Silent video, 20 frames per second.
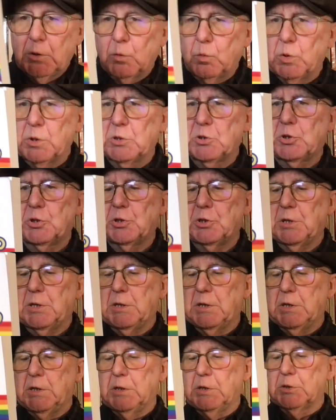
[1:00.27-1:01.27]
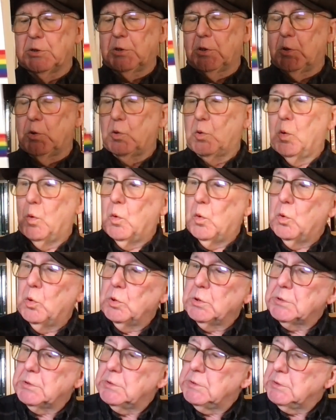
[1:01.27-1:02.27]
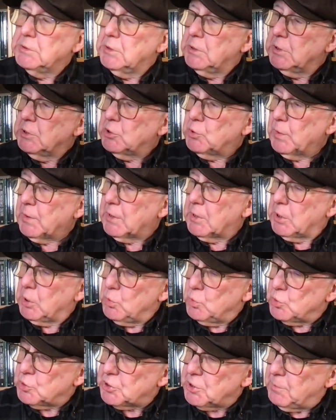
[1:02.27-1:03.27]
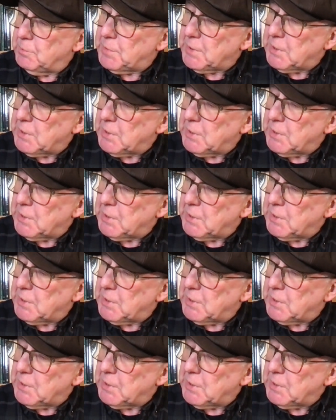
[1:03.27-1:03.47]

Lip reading: which is called To Inclusion and